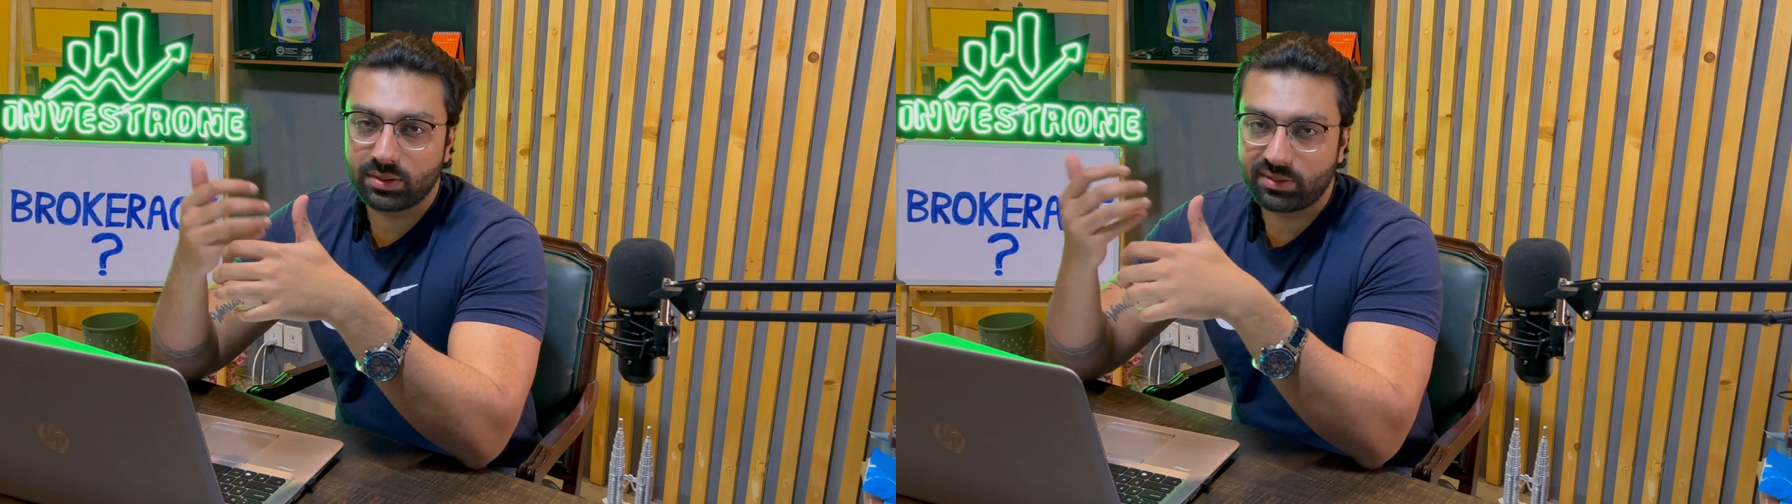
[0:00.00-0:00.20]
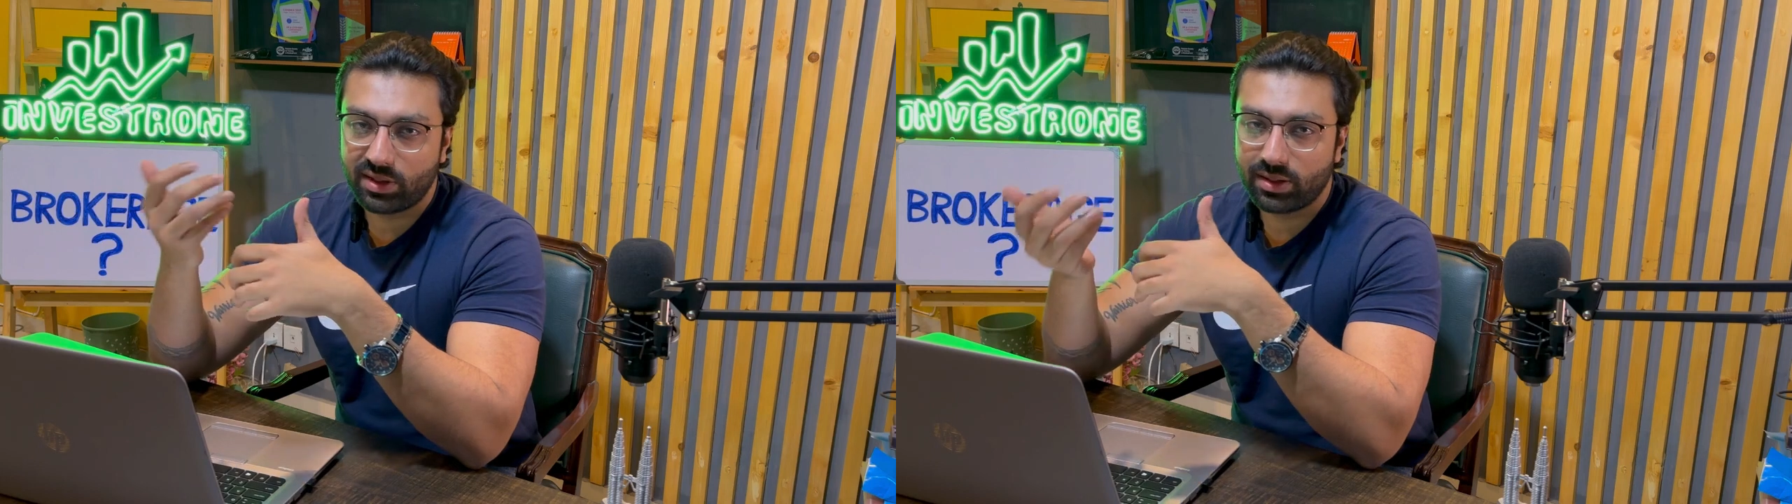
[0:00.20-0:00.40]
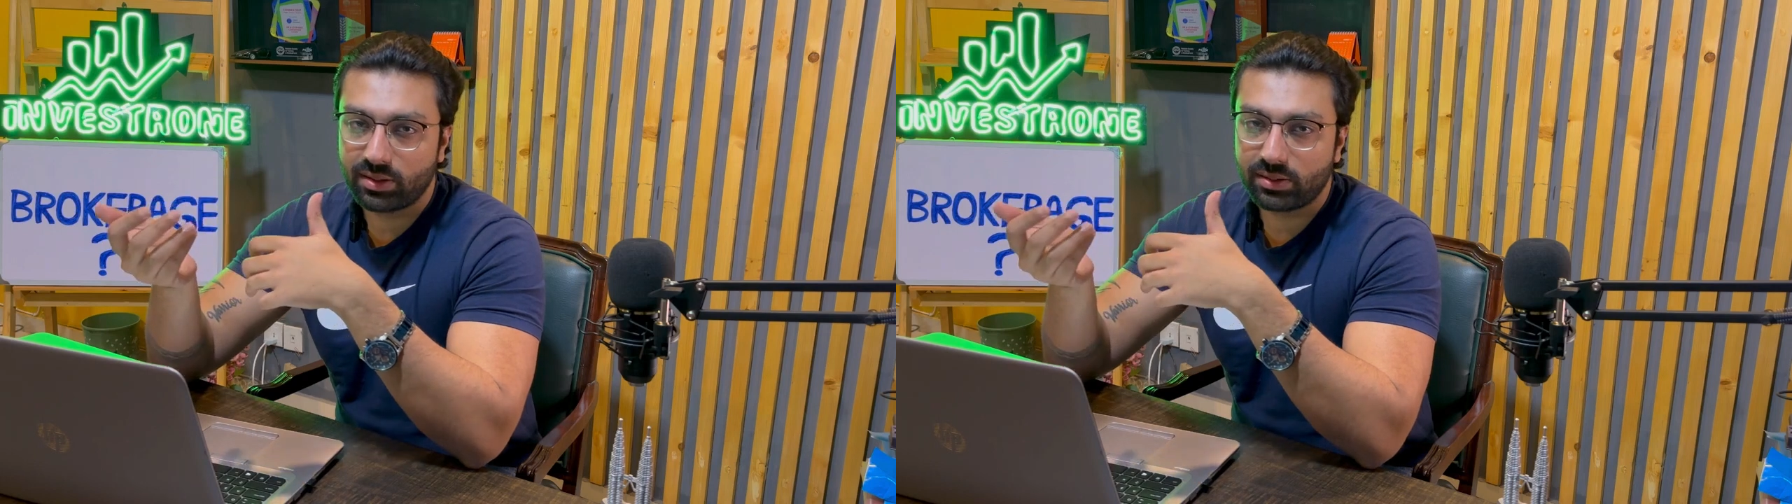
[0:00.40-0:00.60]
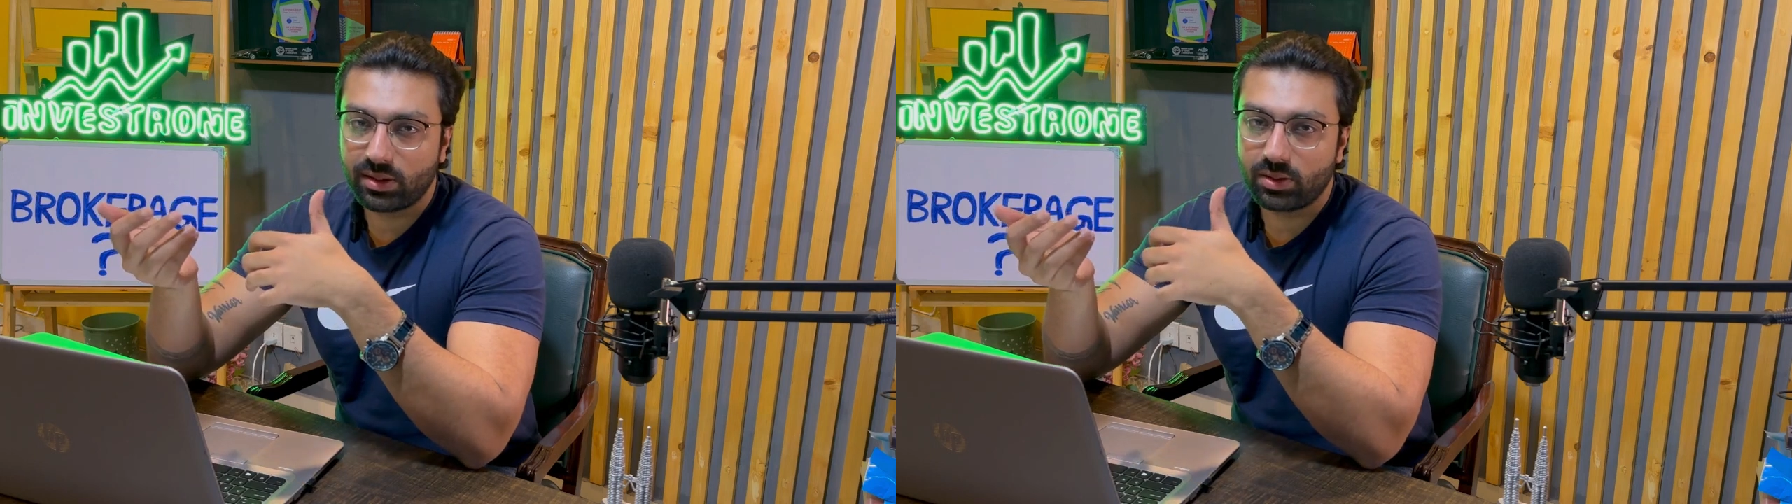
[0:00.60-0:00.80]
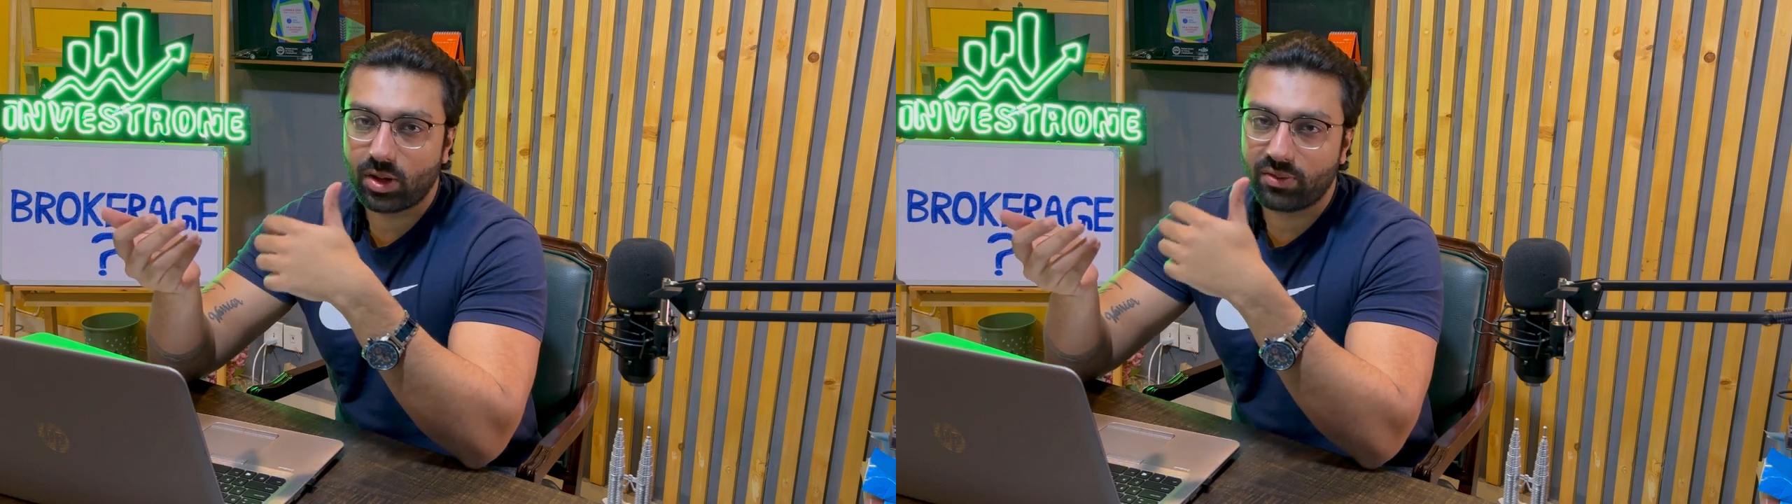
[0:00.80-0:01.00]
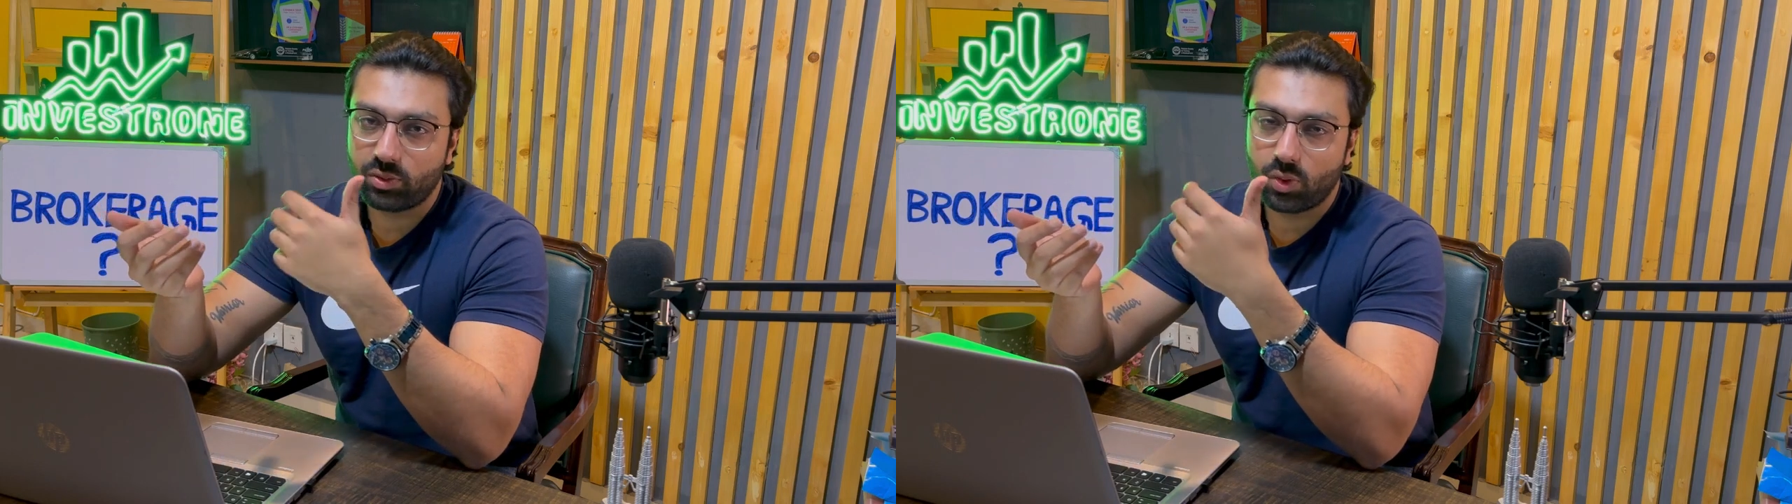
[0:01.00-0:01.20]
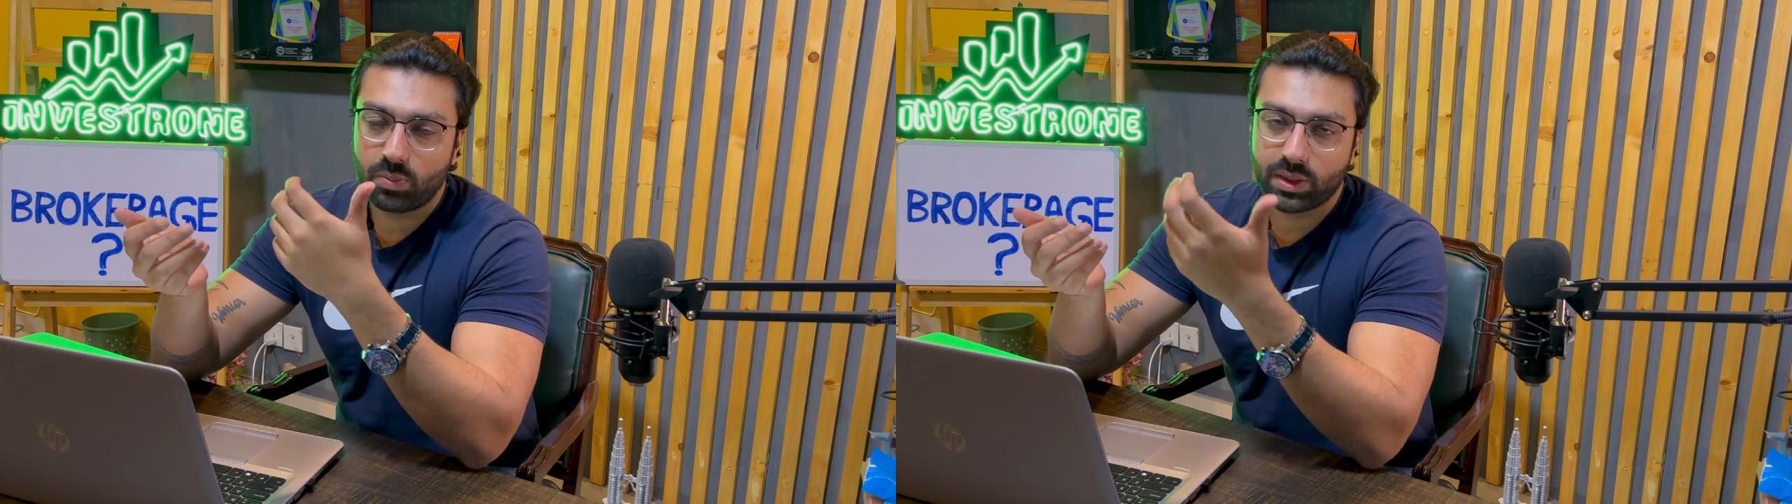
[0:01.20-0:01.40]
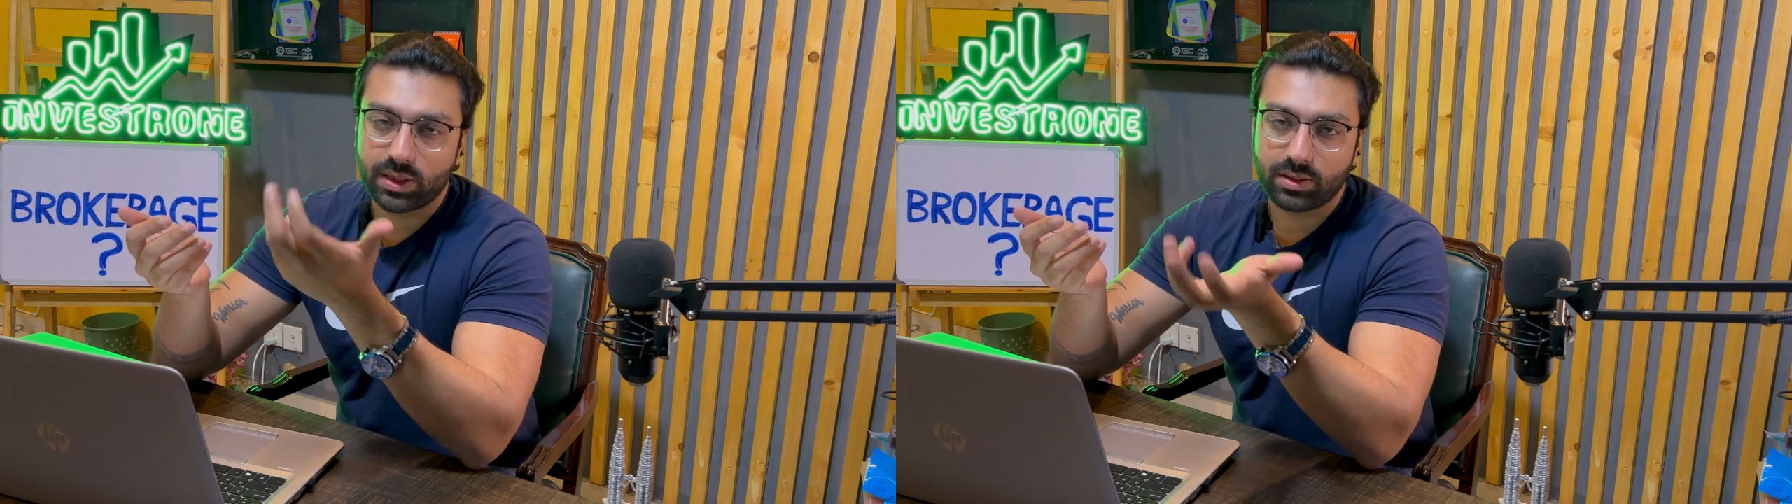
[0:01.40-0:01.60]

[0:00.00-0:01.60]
Second thing, you have to open